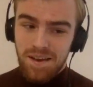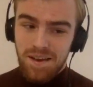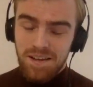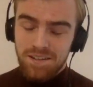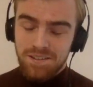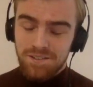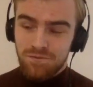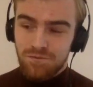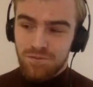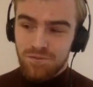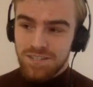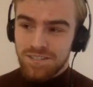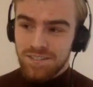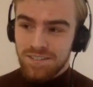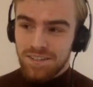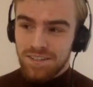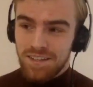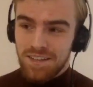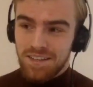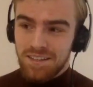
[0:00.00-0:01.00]
as of
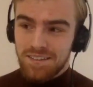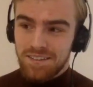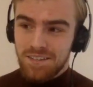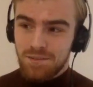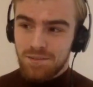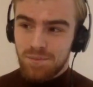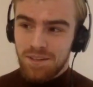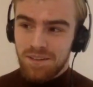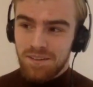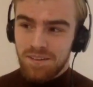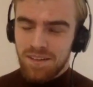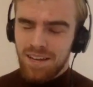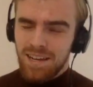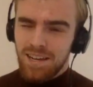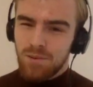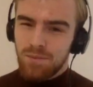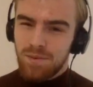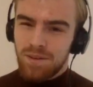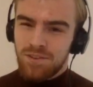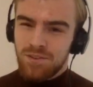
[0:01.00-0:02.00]
recently, there's been a
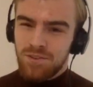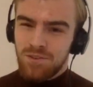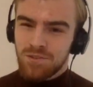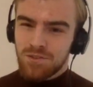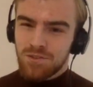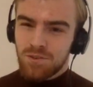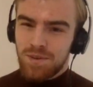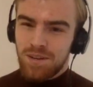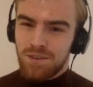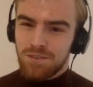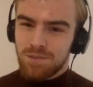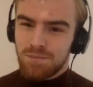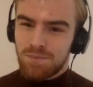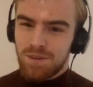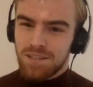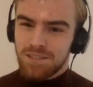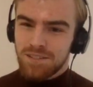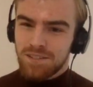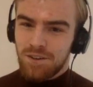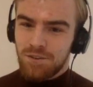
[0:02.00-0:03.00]
little bit of news coming out of
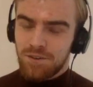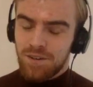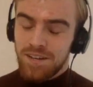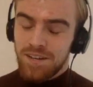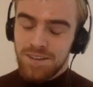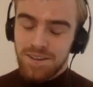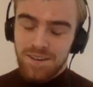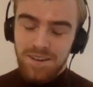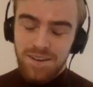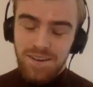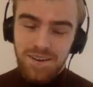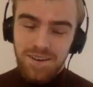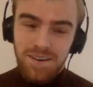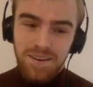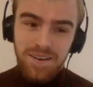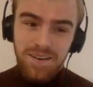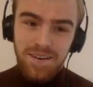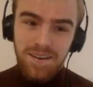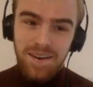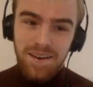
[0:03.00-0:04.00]
Barcelona.
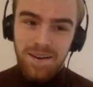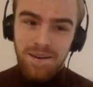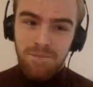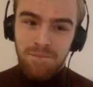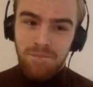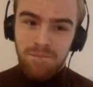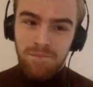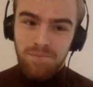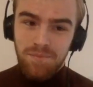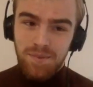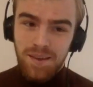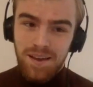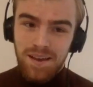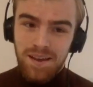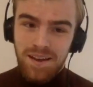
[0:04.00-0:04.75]
And